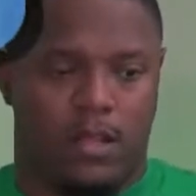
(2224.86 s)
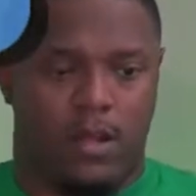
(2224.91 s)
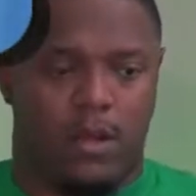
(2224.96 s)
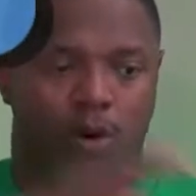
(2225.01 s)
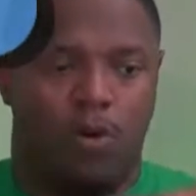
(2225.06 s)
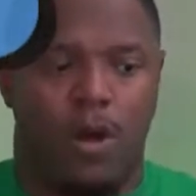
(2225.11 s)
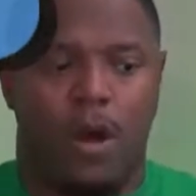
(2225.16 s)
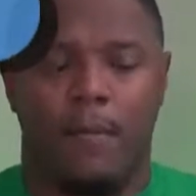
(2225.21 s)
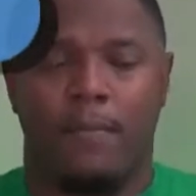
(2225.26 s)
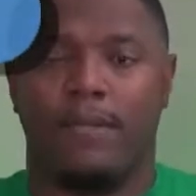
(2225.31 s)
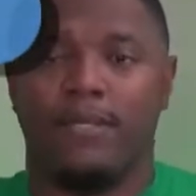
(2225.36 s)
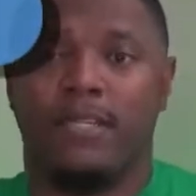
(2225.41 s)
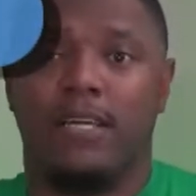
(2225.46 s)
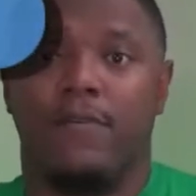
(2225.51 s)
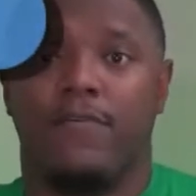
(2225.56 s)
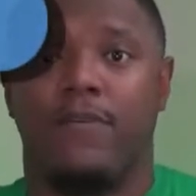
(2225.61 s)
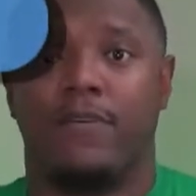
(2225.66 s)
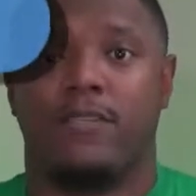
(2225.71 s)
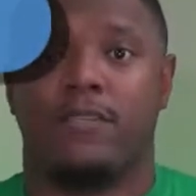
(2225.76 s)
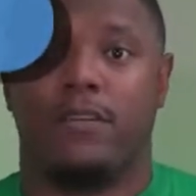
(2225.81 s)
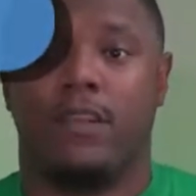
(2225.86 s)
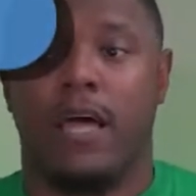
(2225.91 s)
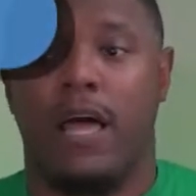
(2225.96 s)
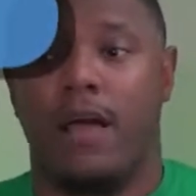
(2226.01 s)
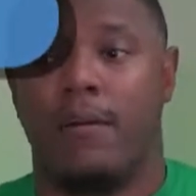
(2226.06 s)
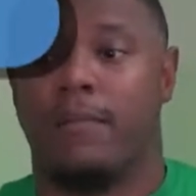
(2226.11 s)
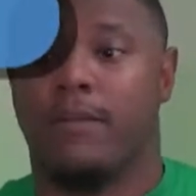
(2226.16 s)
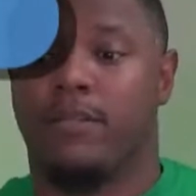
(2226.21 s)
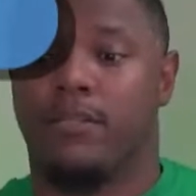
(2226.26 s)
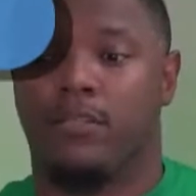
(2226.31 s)
oh, I'm a defensive
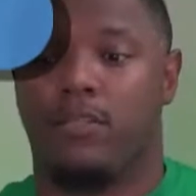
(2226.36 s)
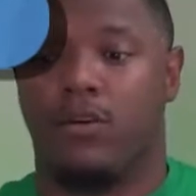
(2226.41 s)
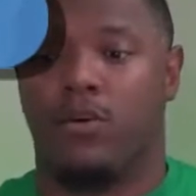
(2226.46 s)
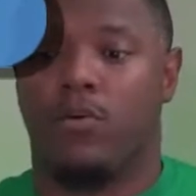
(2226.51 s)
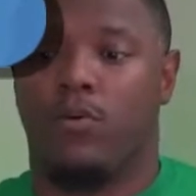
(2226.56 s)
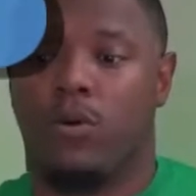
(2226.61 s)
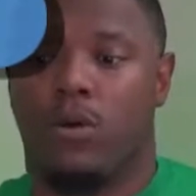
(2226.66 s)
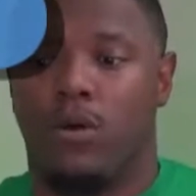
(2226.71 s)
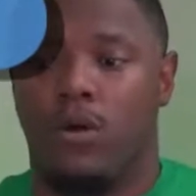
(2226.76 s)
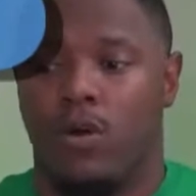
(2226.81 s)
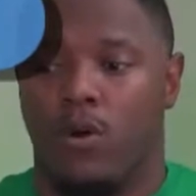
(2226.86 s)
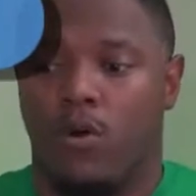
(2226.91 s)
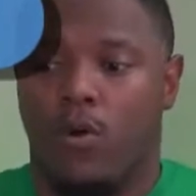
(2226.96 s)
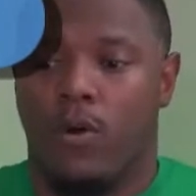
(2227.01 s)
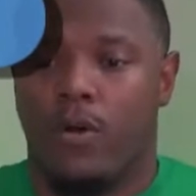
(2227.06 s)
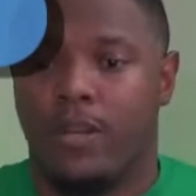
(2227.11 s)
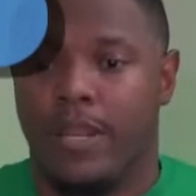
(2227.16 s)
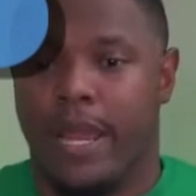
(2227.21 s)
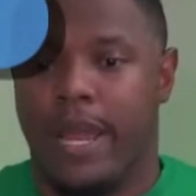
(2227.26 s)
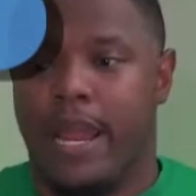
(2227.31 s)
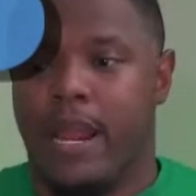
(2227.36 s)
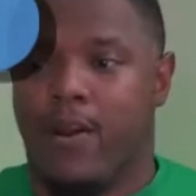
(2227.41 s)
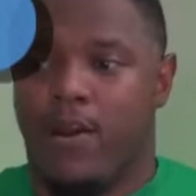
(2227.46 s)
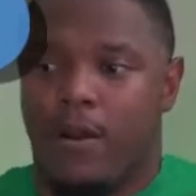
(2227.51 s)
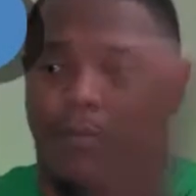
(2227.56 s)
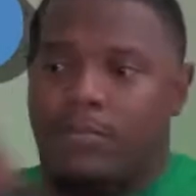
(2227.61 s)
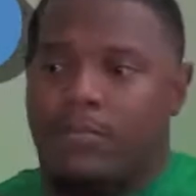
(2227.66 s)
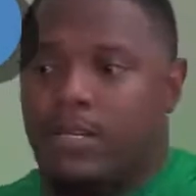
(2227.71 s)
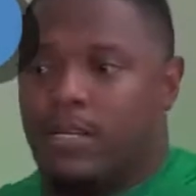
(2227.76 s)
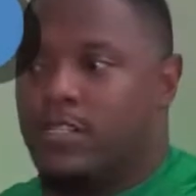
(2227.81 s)
lineman, so on the air
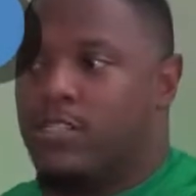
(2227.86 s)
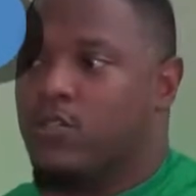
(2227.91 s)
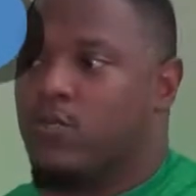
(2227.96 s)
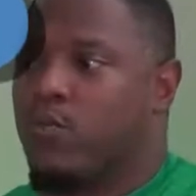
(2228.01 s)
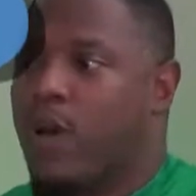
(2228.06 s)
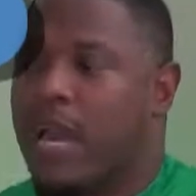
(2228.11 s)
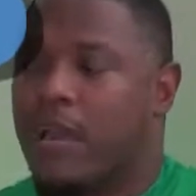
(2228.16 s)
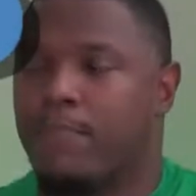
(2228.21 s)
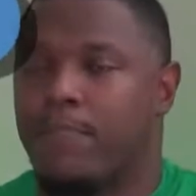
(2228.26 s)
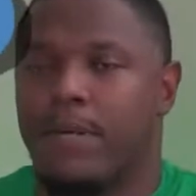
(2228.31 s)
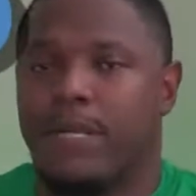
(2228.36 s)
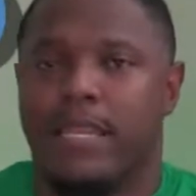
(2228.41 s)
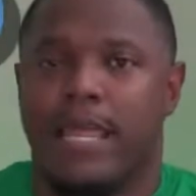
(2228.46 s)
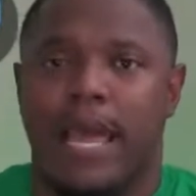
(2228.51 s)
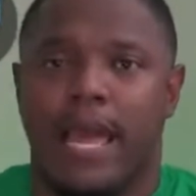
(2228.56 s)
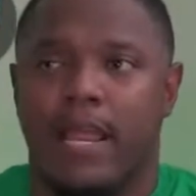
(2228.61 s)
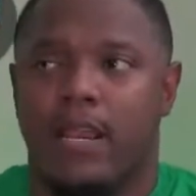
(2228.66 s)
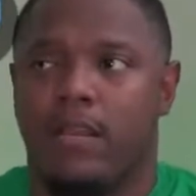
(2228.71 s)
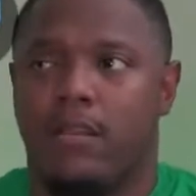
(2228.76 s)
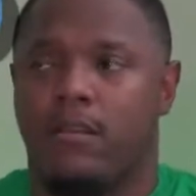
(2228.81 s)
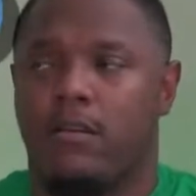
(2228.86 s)
I'm just swiping that.